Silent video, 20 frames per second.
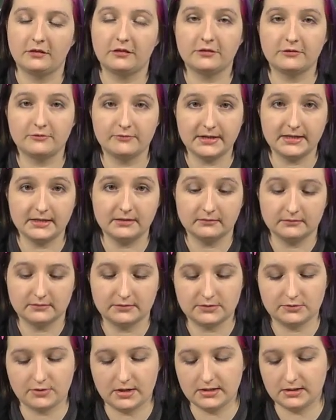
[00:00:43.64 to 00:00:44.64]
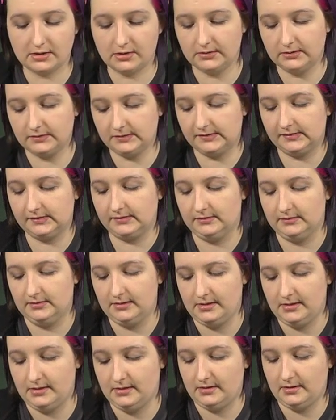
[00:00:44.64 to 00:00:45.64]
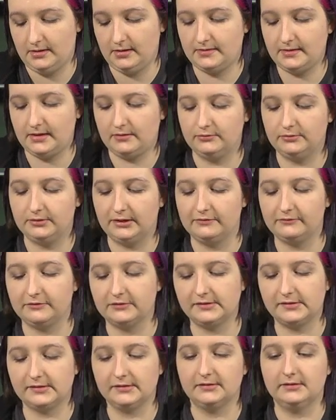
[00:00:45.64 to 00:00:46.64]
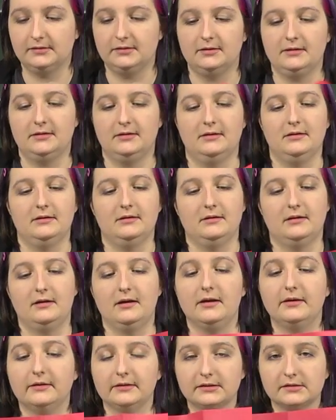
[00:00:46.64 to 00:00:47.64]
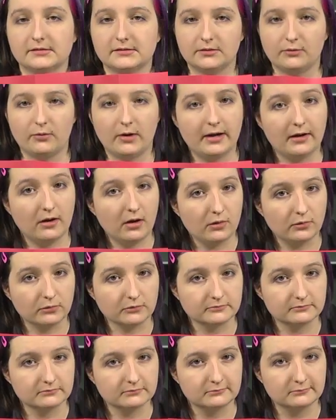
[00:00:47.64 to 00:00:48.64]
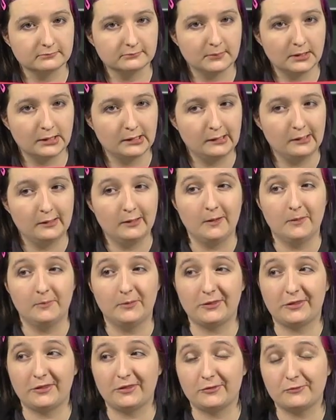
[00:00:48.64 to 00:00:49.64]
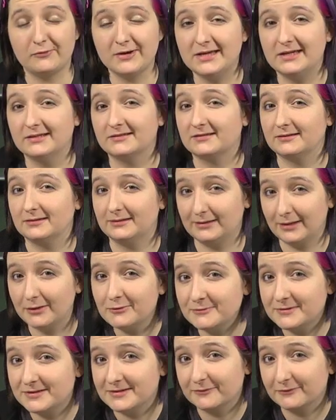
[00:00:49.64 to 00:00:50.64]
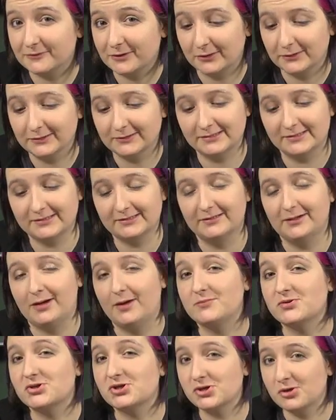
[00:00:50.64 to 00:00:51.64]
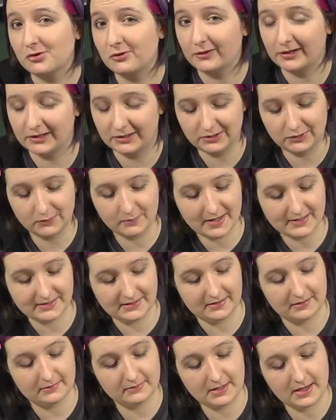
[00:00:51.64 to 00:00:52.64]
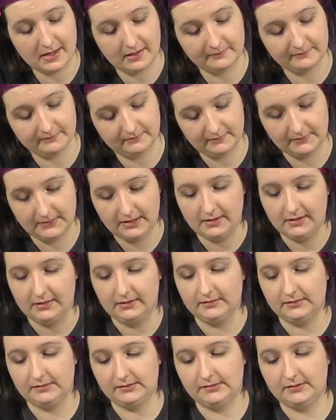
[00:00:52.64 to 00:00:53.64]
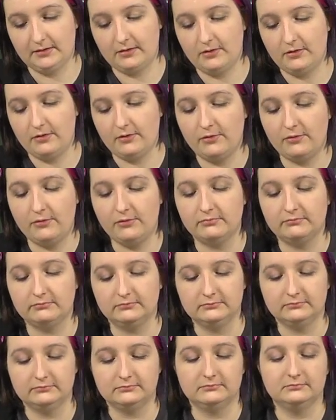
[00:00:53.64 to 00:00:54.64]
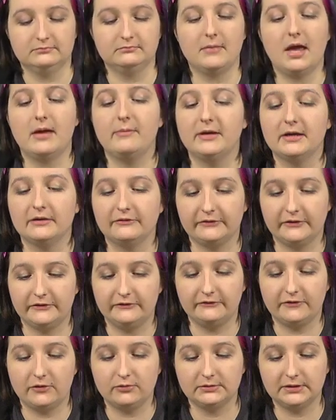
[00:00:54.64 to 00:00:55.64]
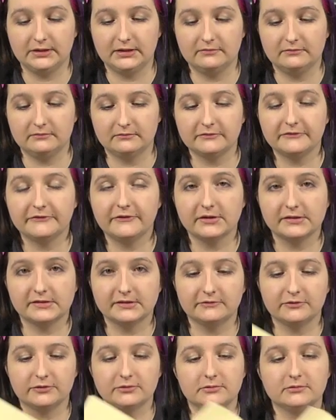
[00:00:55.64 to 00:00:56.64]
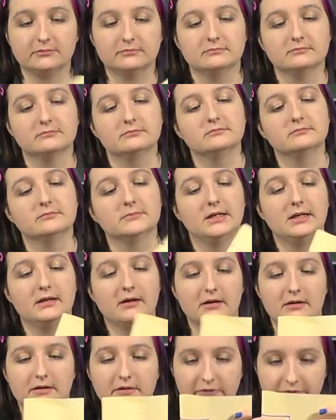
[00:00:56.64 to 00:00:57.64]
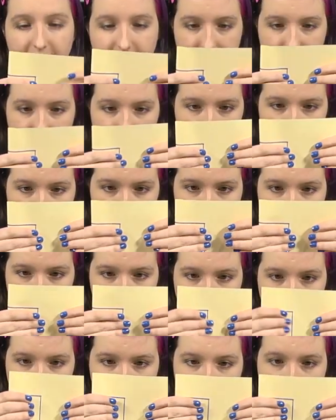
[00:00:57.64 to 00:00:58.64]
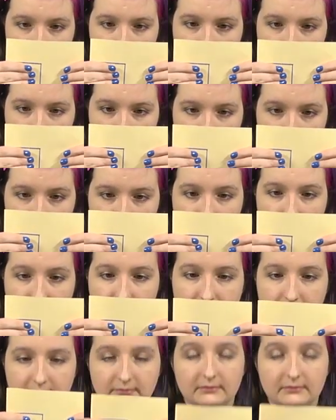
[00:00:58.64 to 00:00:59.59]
three straight cuts, and that will give us a nice square hole. But three is loads of cuts. I'm sure I can do better than that. So maybe if I fold it, first of all, in half, and again,